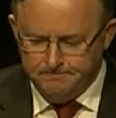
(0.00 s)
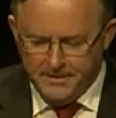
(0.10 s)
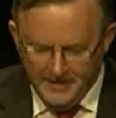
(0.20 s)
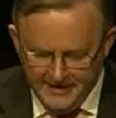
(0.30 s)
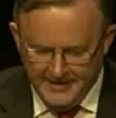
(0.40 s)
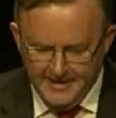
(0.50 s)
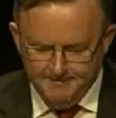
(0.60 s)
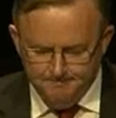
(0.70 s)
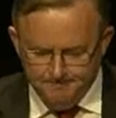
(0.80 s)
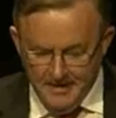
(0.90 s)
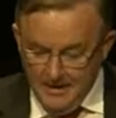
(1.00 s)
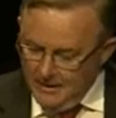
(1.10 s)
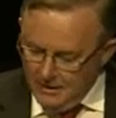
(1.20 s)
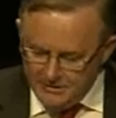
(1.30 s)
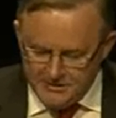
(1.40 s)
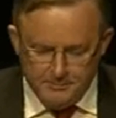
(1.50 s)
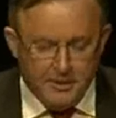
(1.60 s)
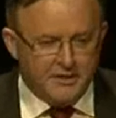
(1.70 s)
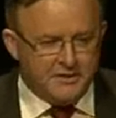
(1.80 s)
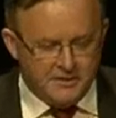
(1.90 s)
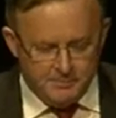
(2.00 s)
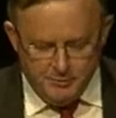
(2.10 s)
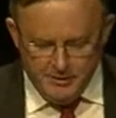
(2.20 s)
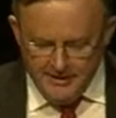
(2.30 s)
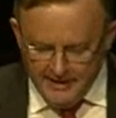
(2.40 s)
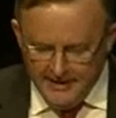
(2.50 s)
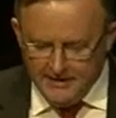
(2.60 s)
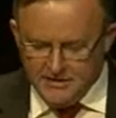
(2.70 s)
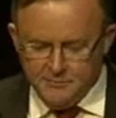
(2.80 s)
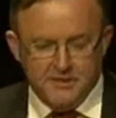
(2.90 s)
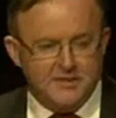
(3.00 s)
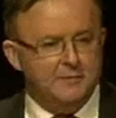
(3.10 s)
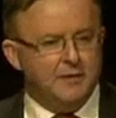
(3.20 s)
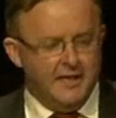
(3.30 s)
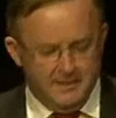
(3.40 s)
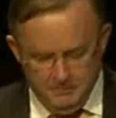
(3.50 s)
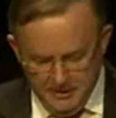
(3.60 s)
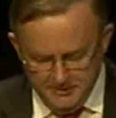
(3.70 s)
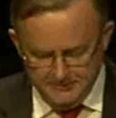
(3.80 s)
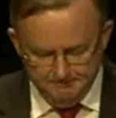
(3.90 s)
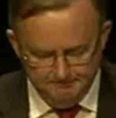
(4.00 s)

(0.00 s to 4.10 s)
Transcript: But then again, I suppose it's pretty hard to intimidate a bloke